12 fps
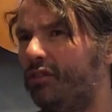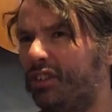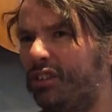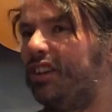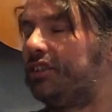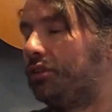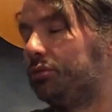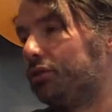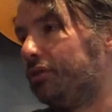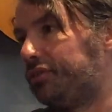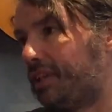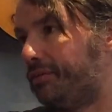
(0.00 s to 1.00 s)
Traditional
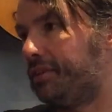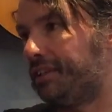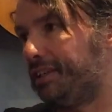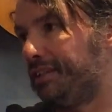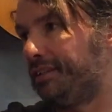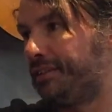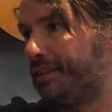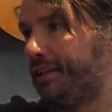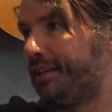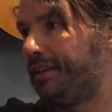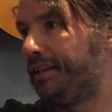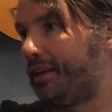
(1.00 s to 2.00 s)
sort of 70s
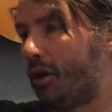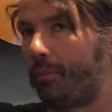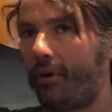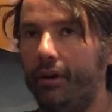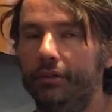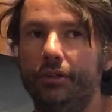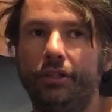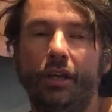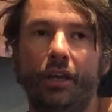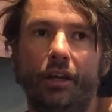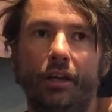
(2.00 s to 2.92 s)
approach.